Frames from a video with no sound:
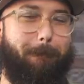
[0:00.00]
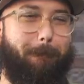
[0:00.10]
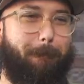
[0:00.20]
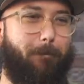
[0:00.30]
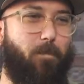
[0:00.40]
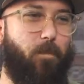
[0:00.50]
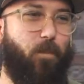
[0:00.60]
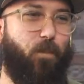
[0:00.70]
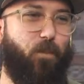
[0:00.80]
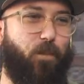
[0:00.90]

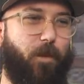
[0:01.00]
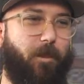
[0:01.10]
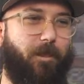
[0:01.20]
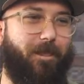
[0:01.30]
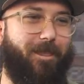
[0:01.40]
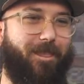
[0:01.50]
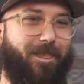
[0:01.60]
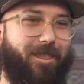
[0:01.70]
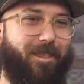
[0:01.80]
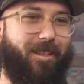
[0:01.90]

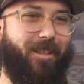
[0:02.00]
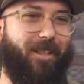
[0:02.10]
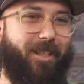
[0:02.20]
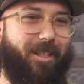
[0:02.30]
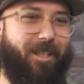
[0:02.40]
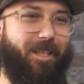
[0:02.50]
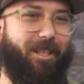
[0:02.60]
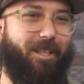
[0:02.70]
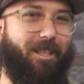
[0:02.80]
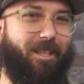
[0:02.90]

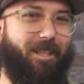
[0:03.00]
The person shown says nothing.